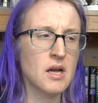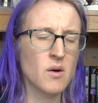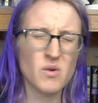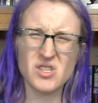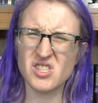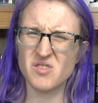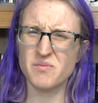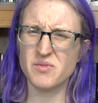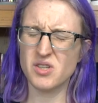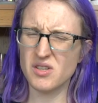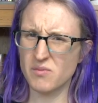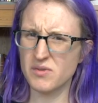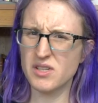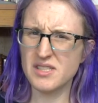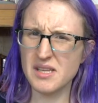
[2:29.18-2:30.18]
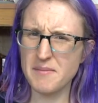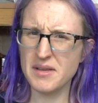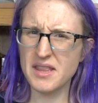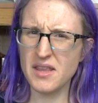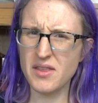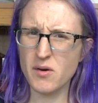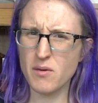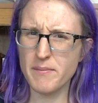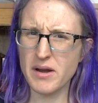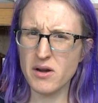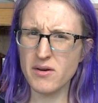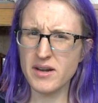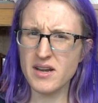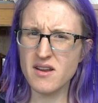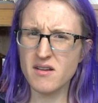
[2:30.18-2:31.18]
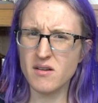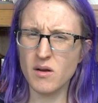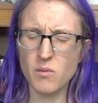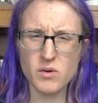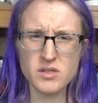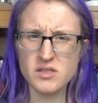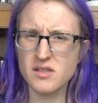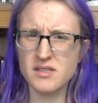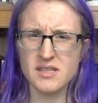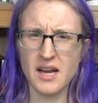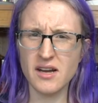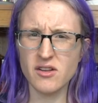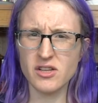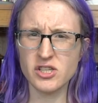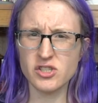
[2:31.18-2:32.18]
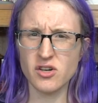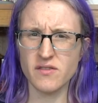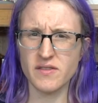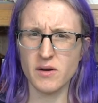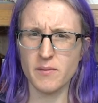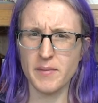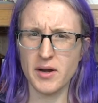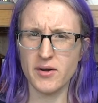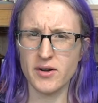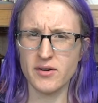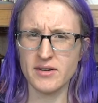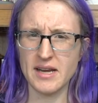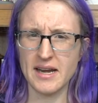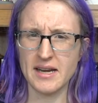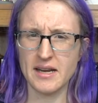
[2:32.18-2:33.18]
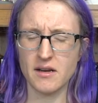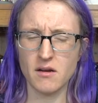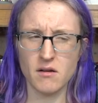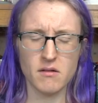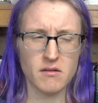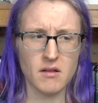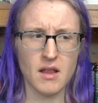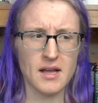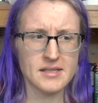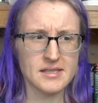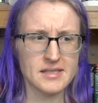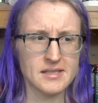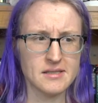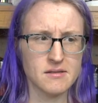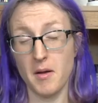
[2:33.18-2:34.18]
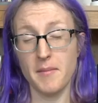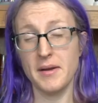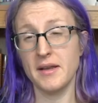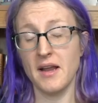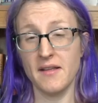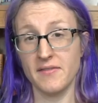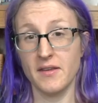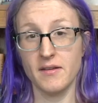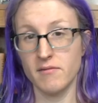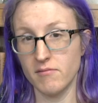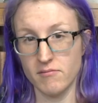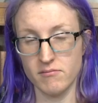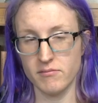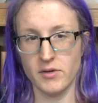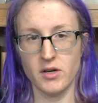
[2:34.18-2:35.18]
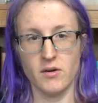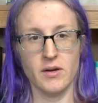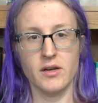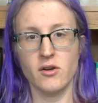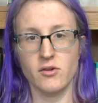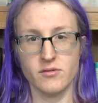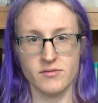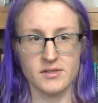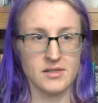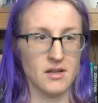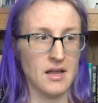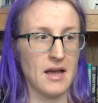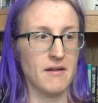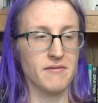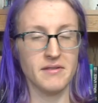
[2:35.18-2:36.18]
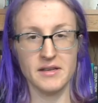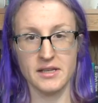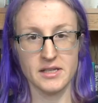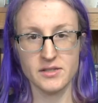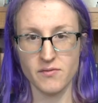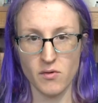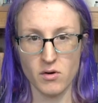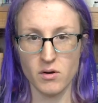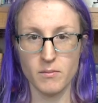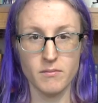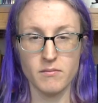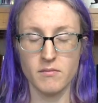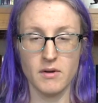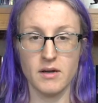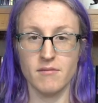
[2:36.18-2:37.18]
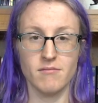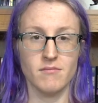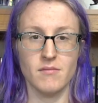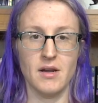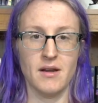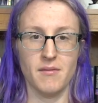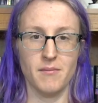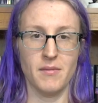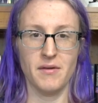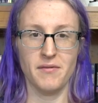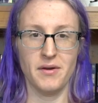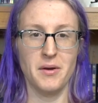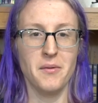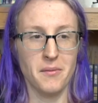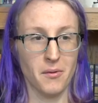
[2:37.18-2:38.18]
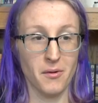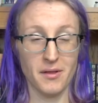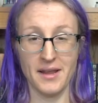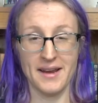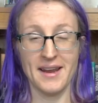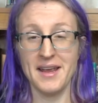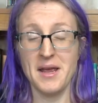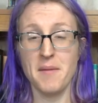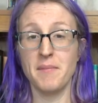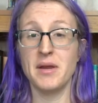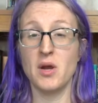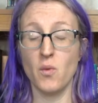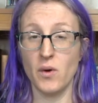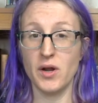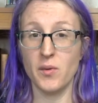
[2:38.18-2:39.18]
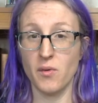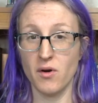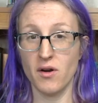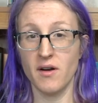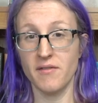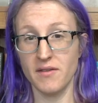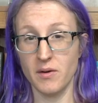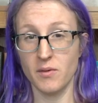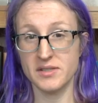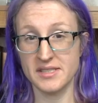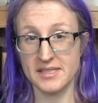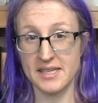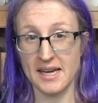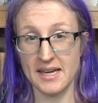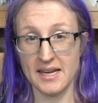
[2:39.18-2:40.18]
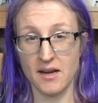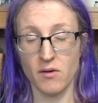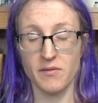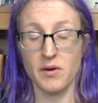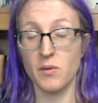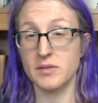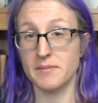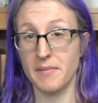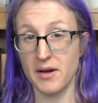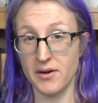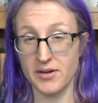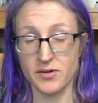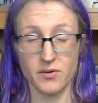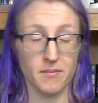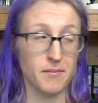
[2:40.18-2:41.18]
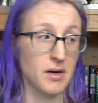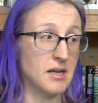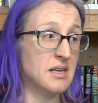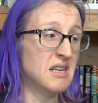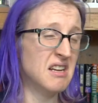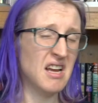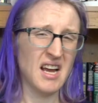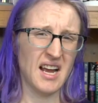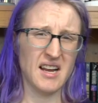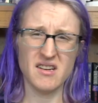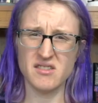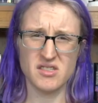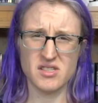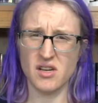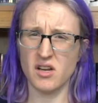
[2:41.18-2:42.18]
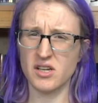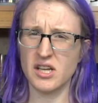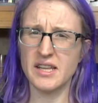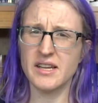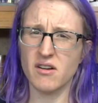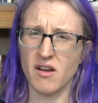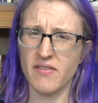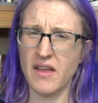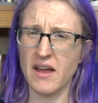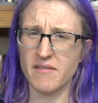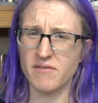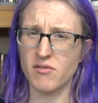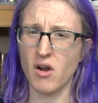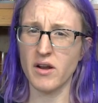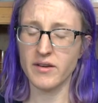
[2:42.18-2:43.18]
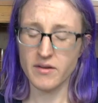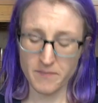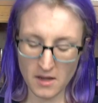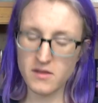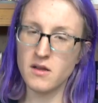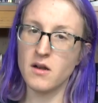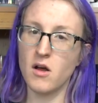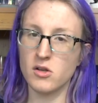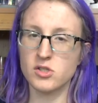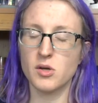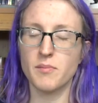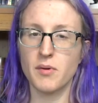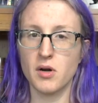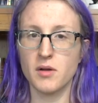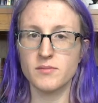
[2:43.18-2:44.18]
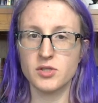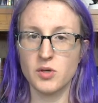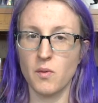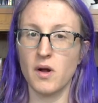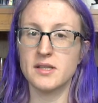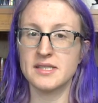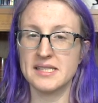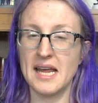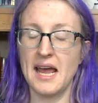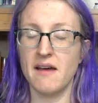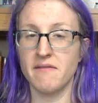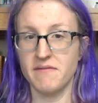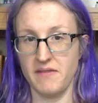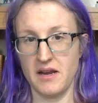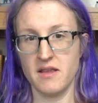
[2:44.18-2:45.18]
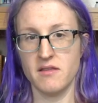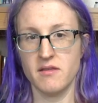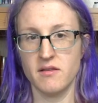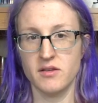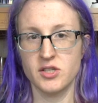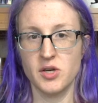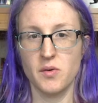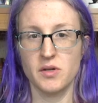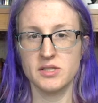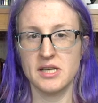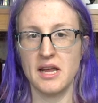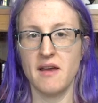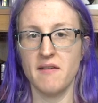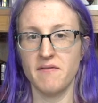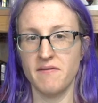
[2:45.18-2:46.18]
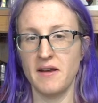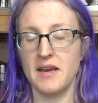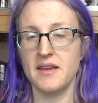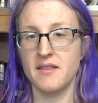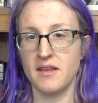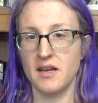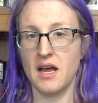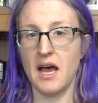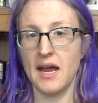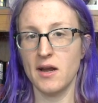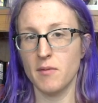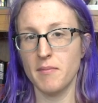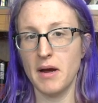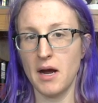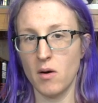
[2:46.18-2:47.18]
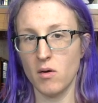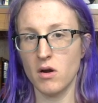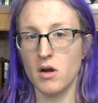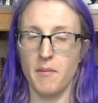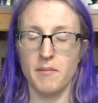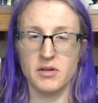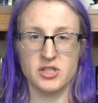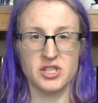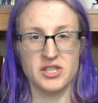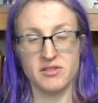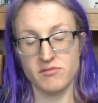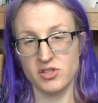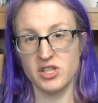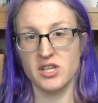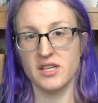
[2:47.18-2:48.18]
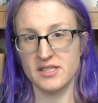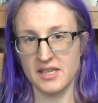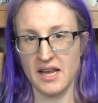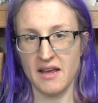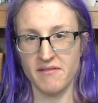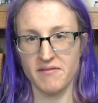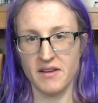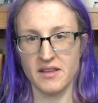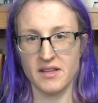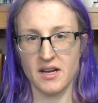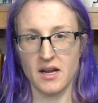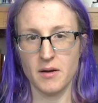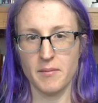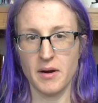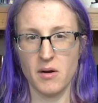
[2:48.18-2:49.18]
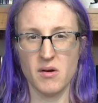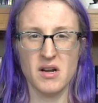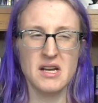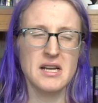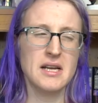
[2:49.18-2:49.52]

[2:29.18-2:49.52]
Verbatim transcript: Which, does that mean that they were married? I wasn't entirely sure if they were married or dating in the last season. I mean, not that, you know, he couldn't still have feelings for him, and if he, or, like, be a widower if he wasn't dating, or if he wasn't married to him, but it was just unclear on that front. And then also, Burnham, she wants to have faith. She wants to have faith in a higher power, but she doesn't have faith in a higher power.